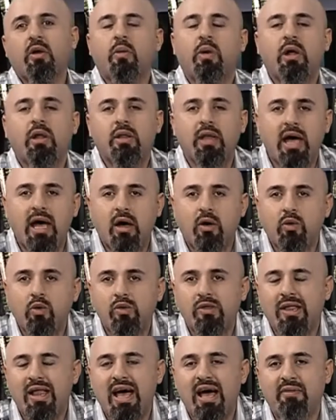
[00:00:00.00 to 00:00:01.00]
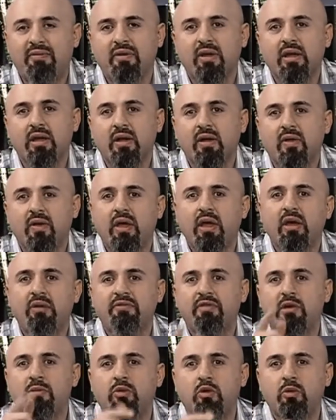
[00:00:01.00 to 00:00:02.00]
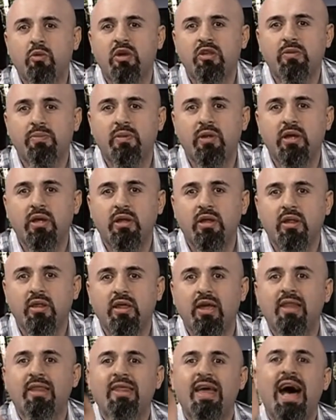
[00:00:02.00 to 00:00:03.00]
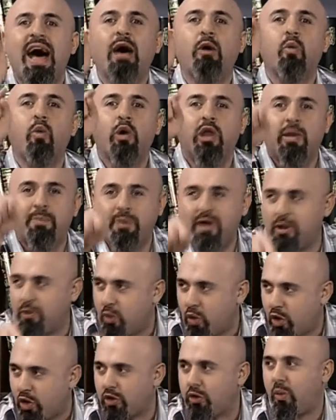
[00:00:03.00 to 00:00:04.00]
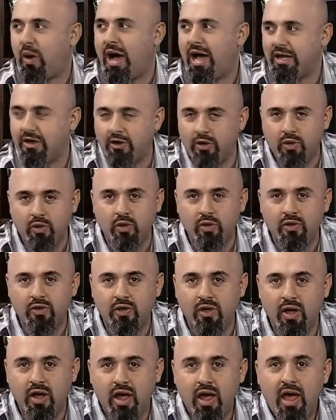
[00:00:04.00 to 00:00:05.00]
Well, now who's laughing? If the moon was split, then that would have been worldwide news.